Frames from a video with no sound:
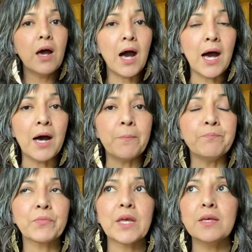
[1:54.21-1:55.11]

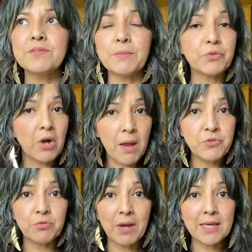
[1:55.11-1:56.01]
um, subscribe
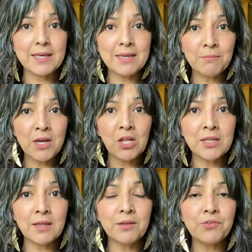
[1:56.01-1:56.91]
to my email
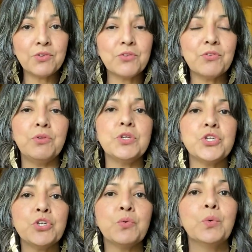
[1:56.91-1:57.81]
list so
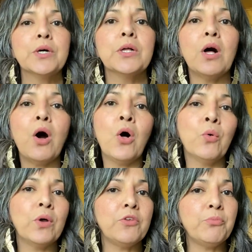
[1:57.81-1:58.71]
that you will
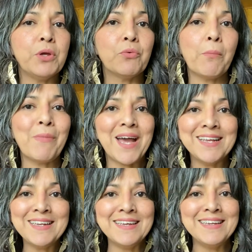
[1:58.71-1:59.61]
always be
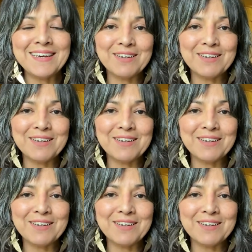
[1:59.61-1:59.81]
reminded